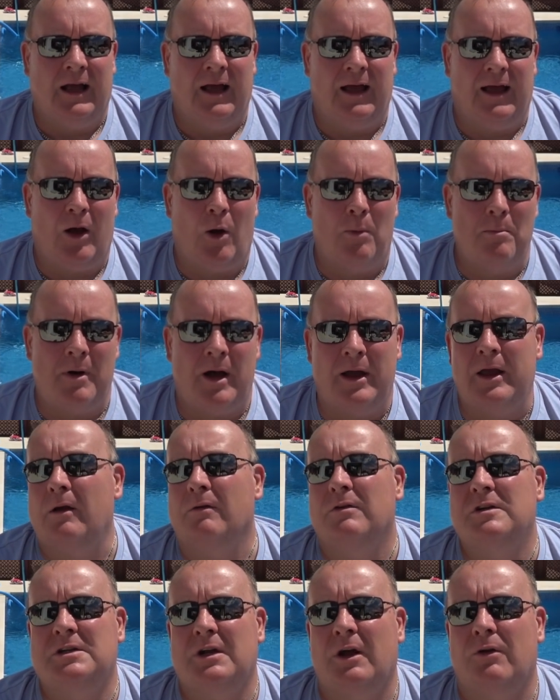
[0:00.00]
on my
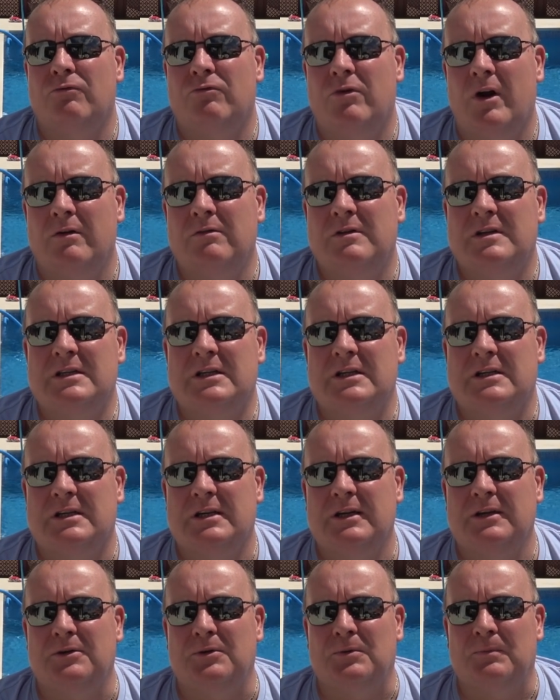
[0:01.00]
Ozone Roadster
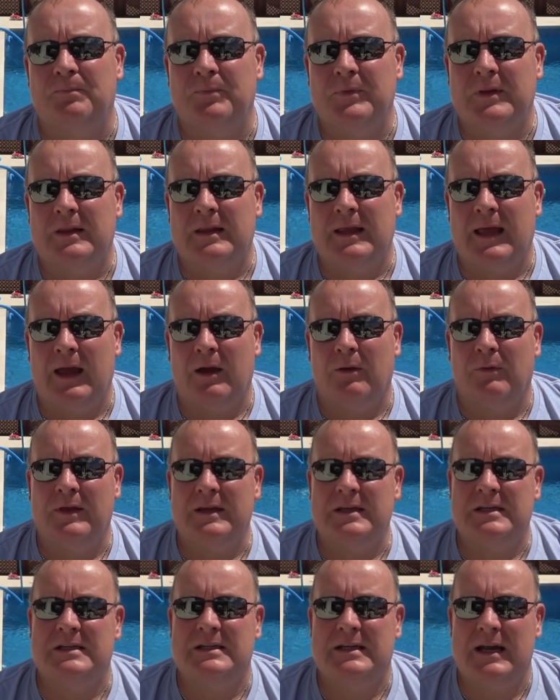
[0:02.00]
2. Now,
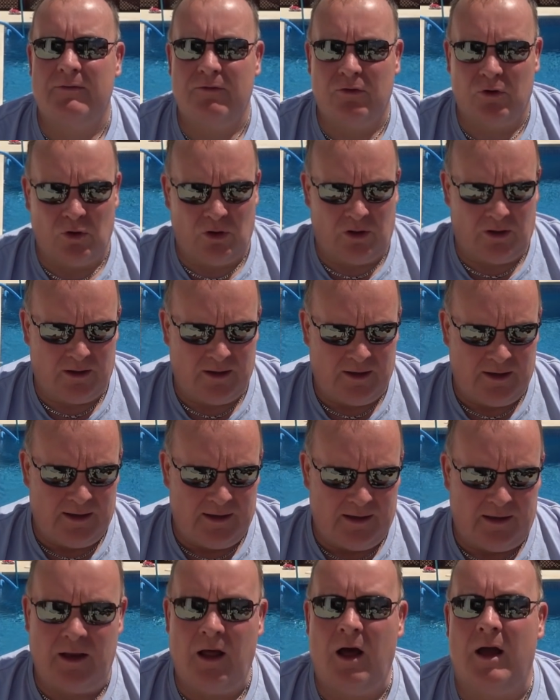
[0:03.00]
there's several
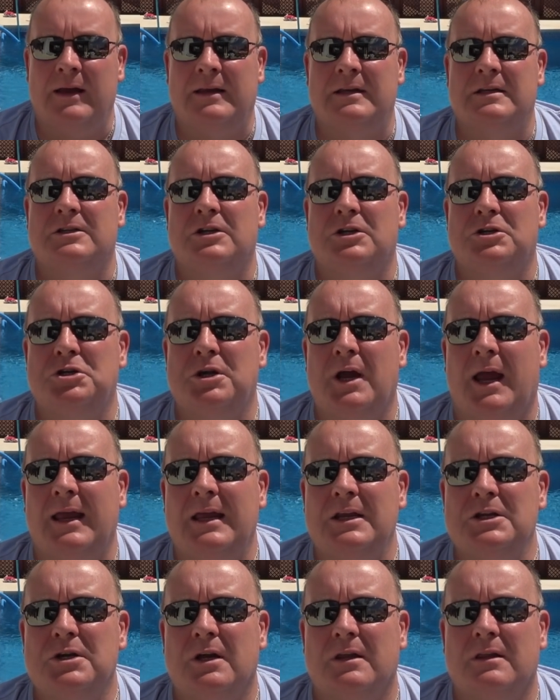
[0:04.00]
lines to
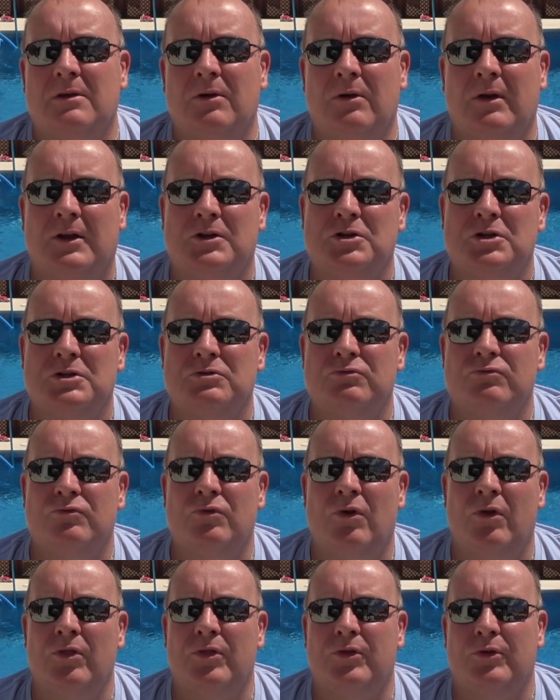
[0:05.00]
change. I thought I'd just
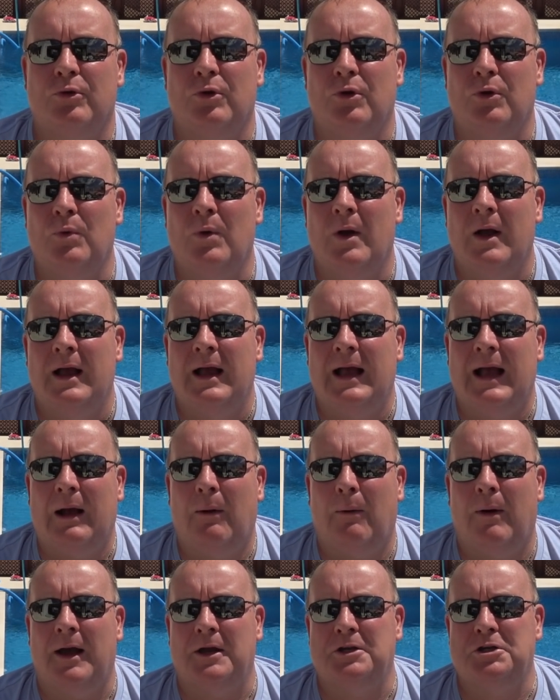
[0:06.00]
run through
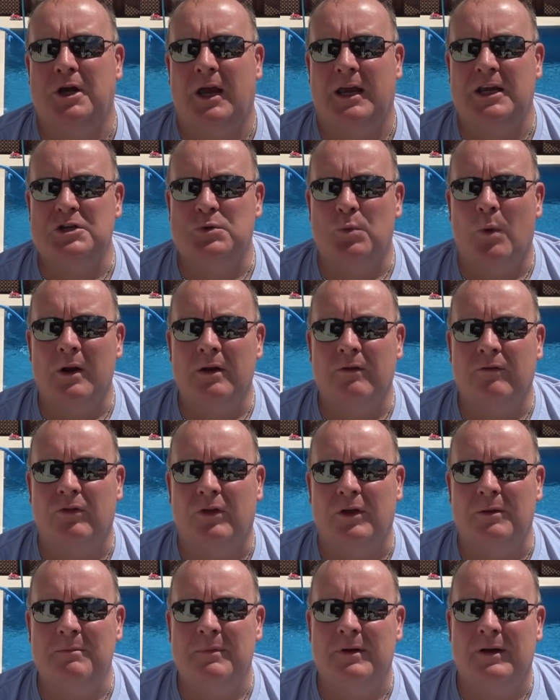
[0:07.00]
how I changed one of
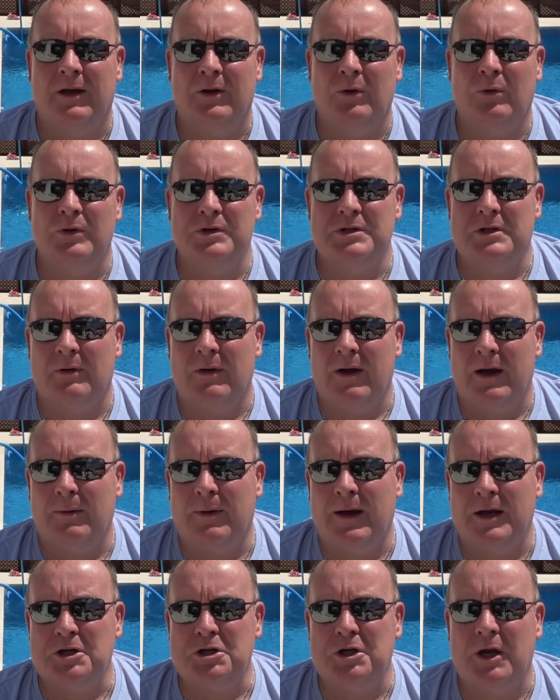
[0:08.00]
them, and also
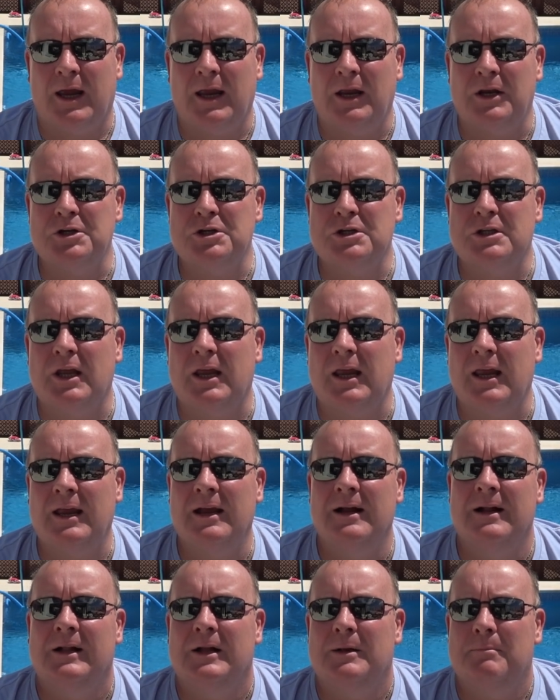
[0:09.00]
how I changed the
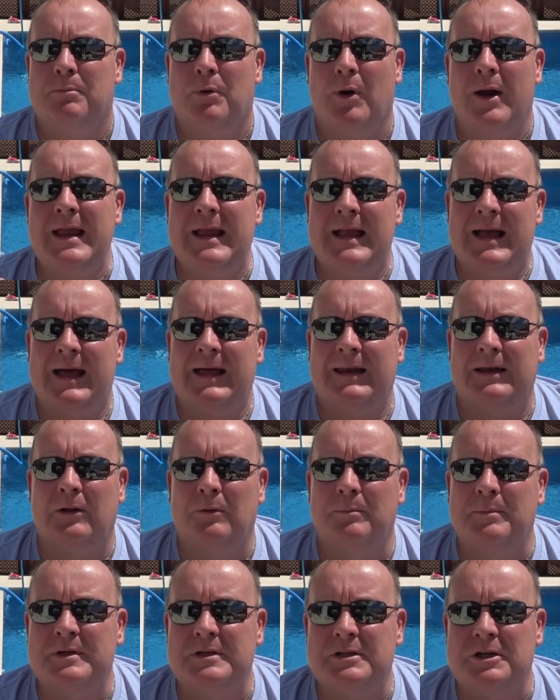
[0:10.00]
brake
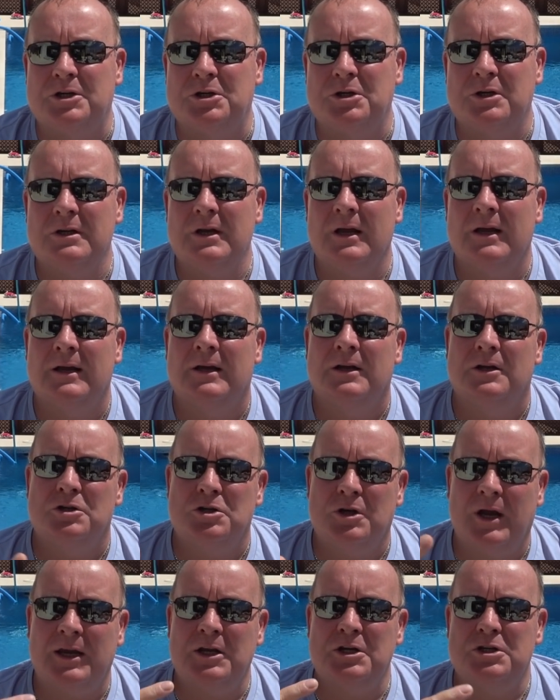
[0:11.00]
handle position,
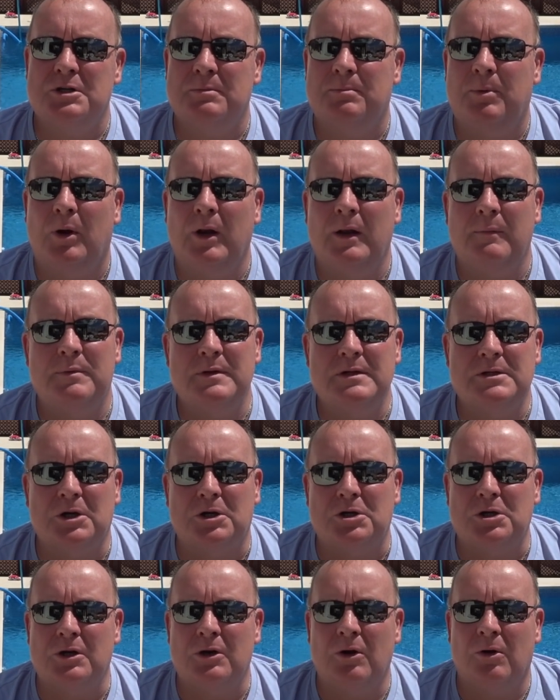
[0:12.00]
changed the pulley
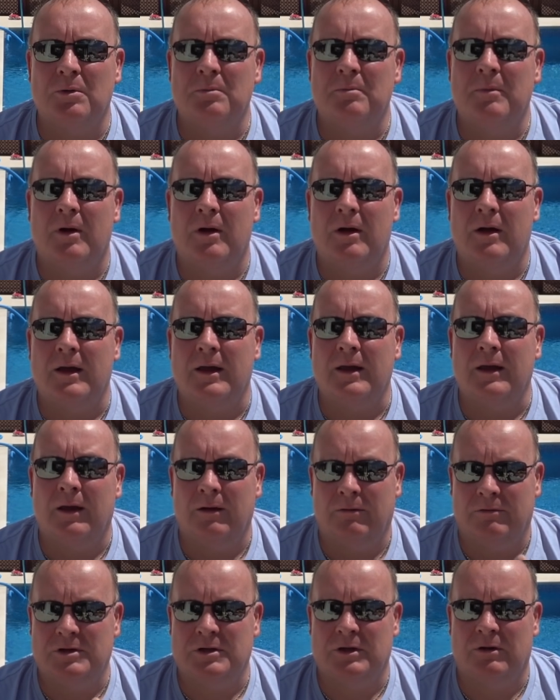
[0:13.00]
position on my
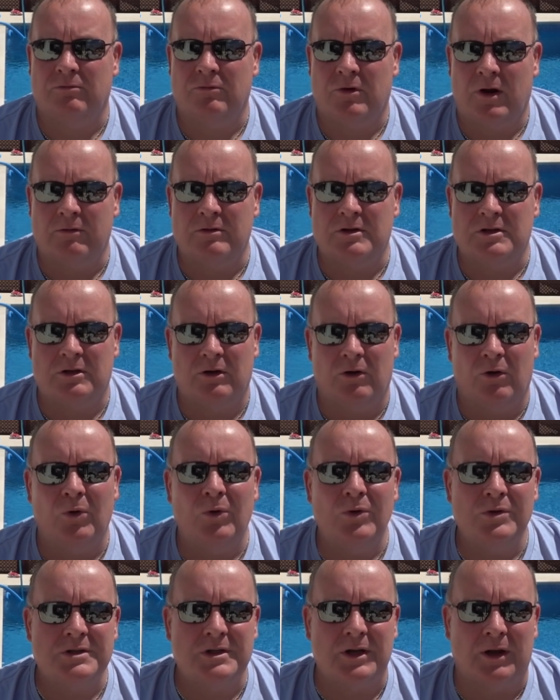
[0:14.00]
Ozone Roadster
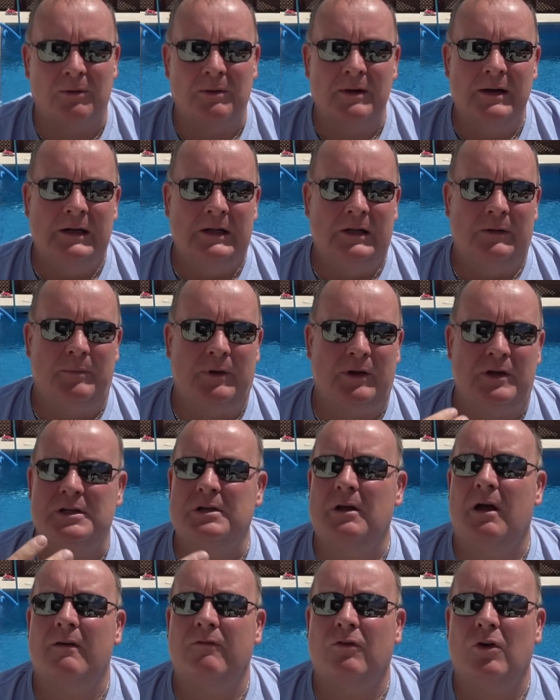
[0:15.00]
also,
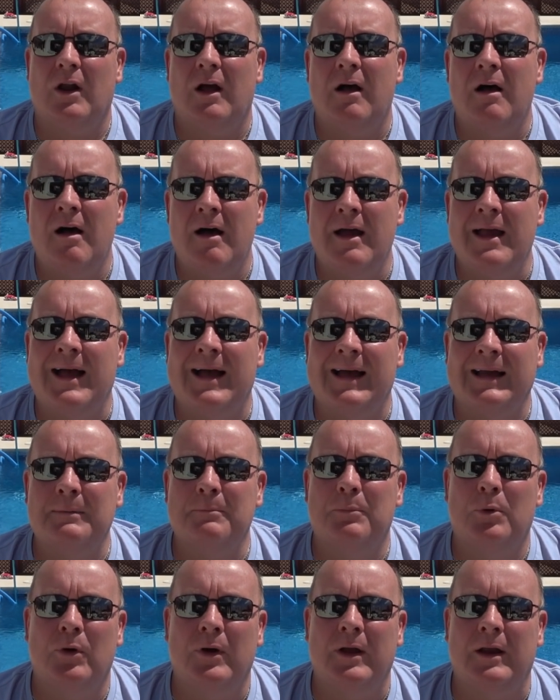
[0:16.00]
because I've got a high
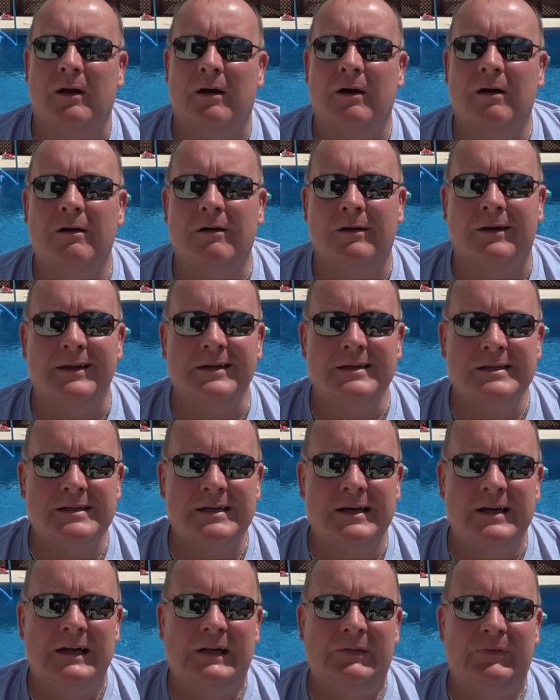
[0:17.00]
hang point harness
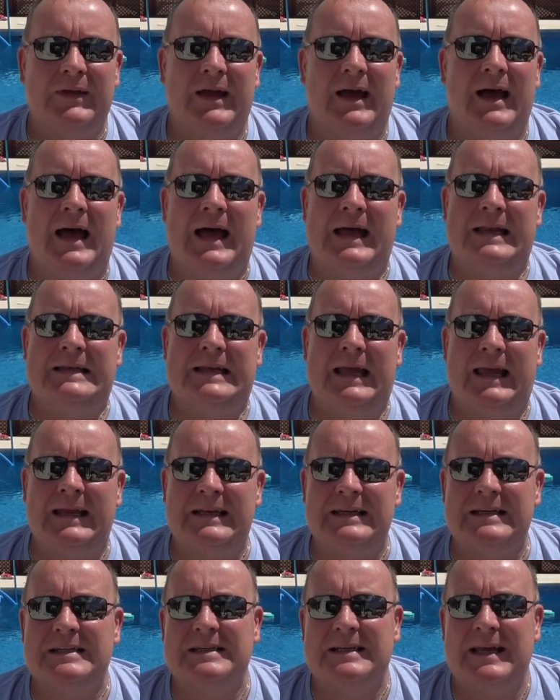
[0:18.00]
and
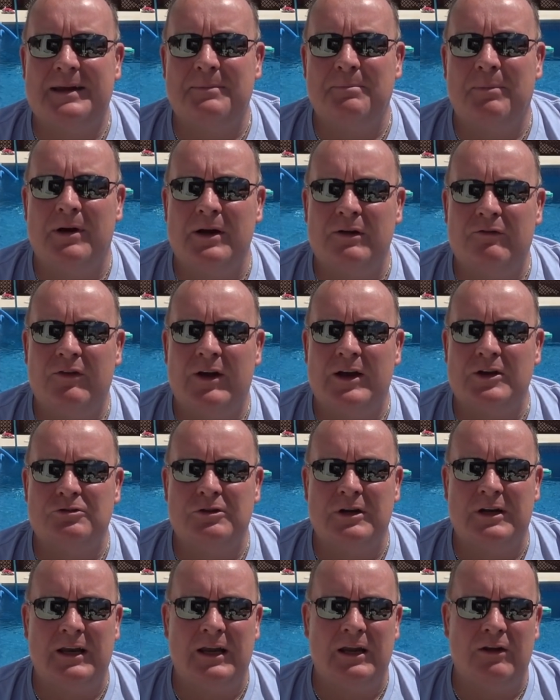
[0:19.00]
it's set by
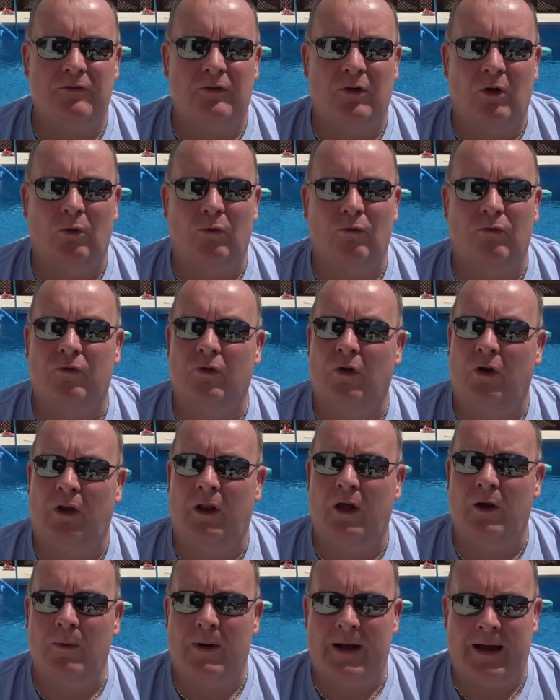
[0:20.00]
factory default for
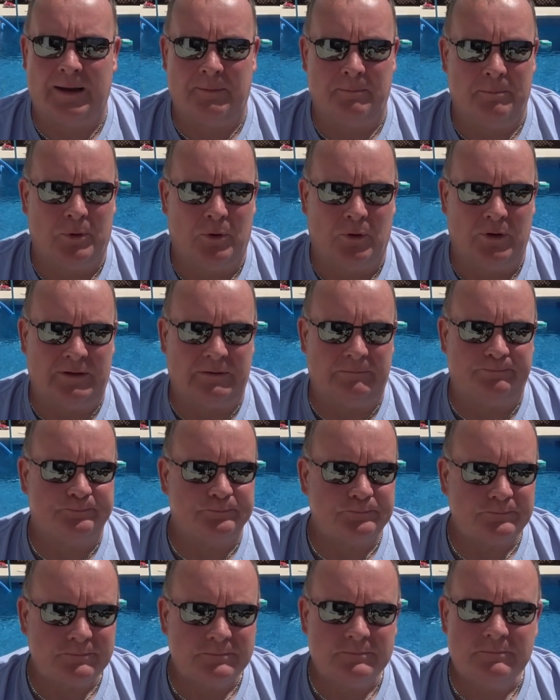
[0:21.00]
low hang point.
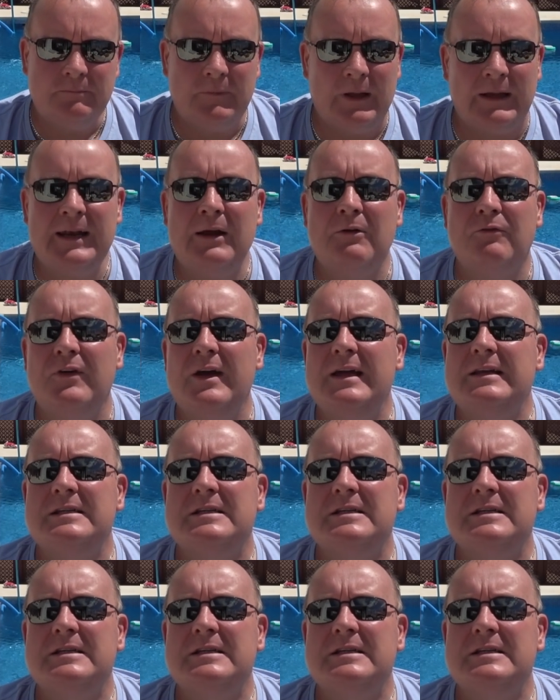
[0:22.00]
Now, fair